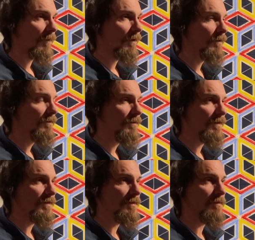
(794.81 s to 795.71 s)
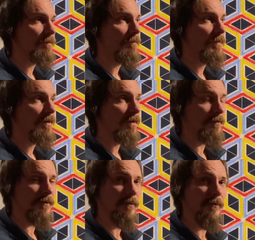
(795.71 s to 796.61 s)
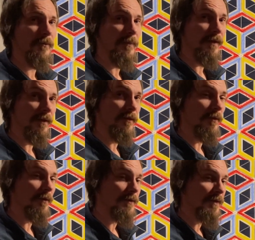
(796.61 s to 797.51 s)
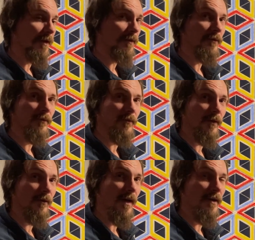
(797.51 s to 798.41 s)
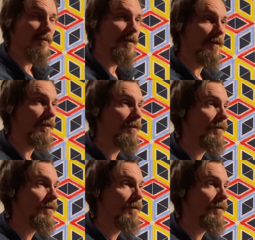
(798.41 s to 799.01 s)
Can you just be comfortable being yourself around me?